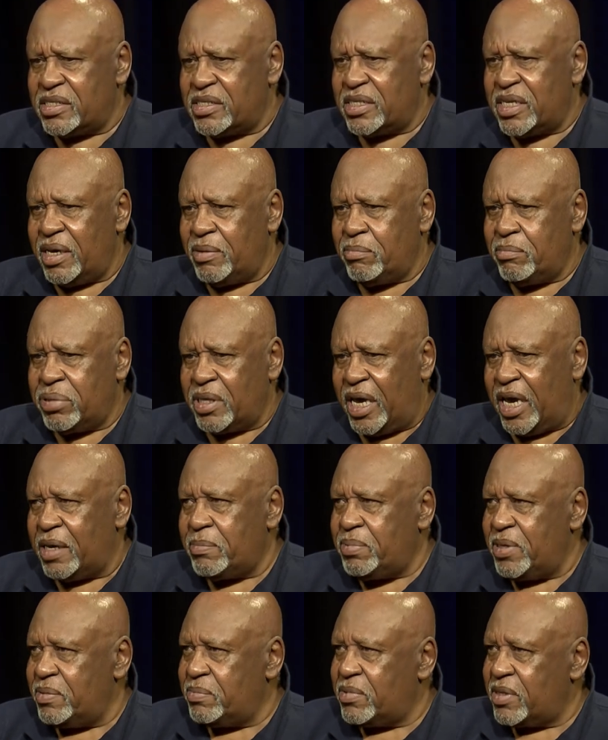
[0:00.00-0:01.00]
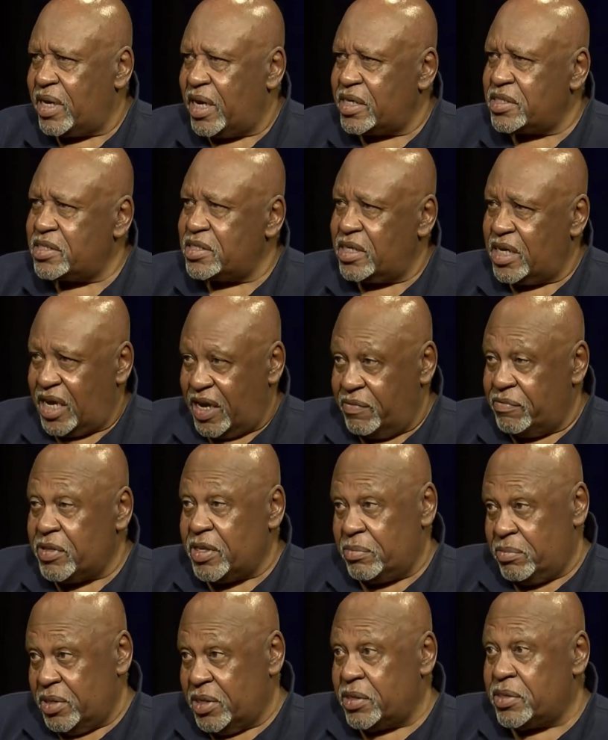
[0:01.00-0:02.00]
that black people actually have
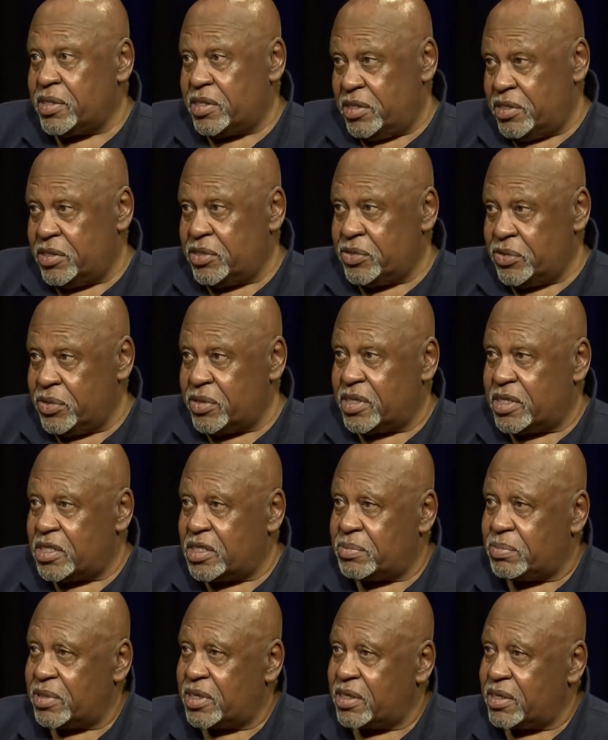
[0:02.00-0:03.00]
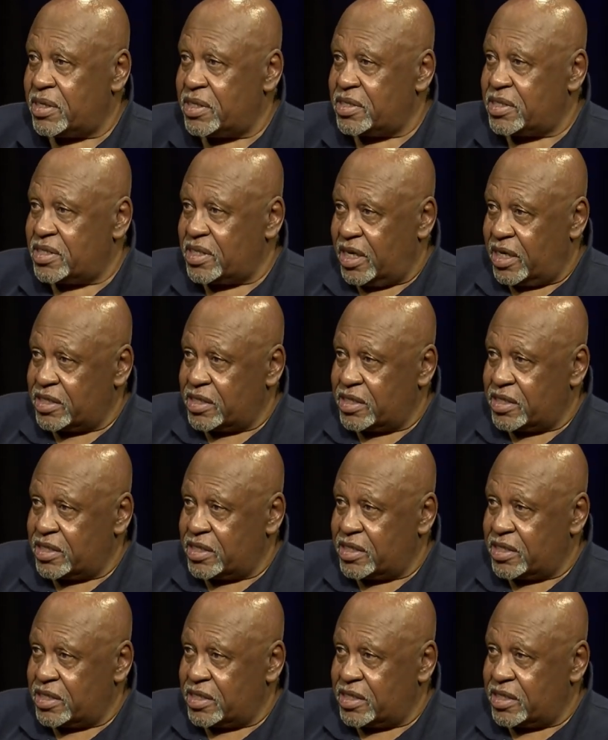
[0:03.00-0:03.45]
the ability to do this because mm-hmm.